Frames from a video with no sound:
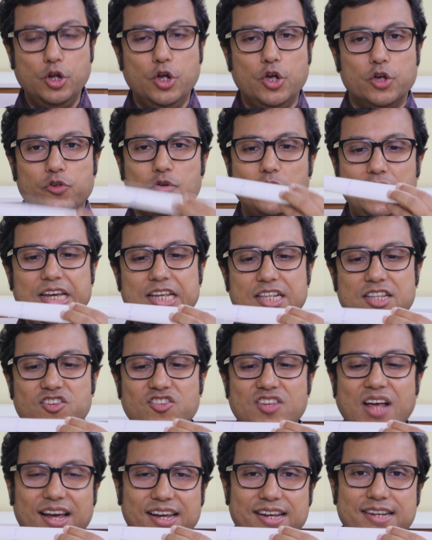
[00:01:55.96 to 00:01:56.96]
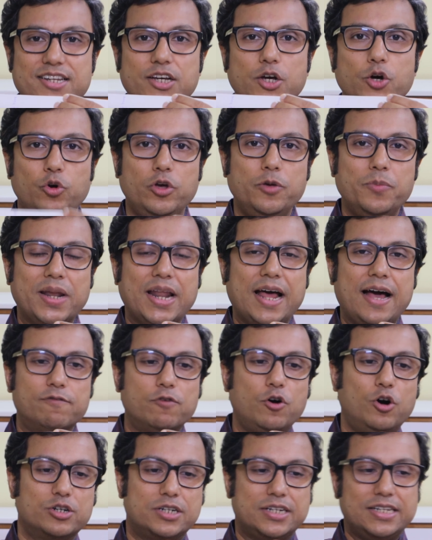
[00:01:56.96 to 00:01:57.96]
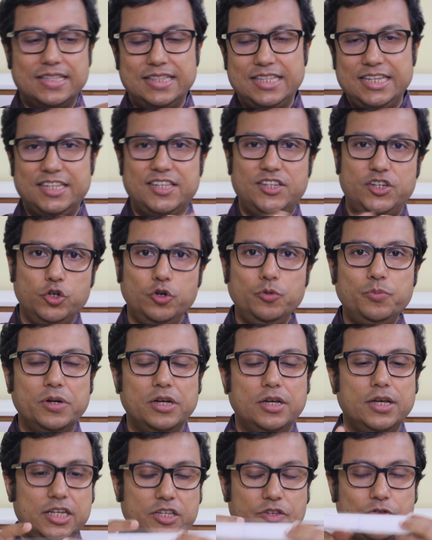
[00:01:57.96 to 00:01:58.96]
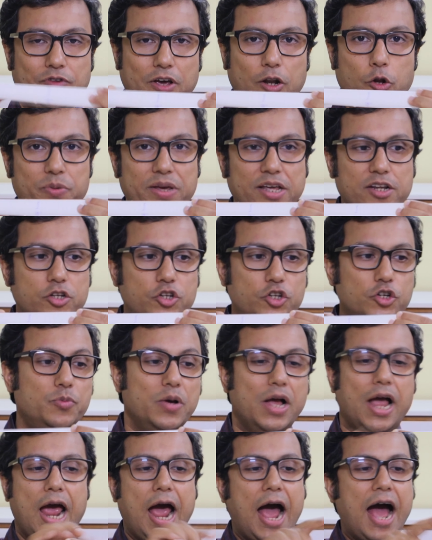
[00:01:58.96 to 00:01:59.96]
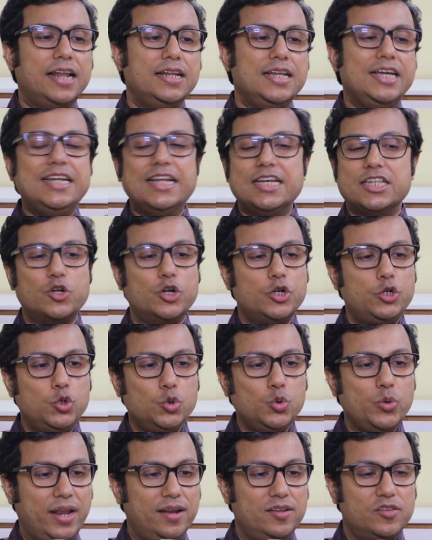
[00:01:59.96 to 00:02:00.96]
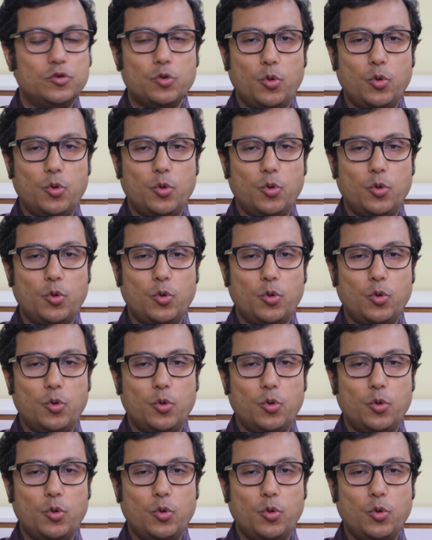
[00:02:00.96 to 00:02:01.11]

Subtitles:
So each side, women have got this tube, this fallopian tube, and it has got 2 ends.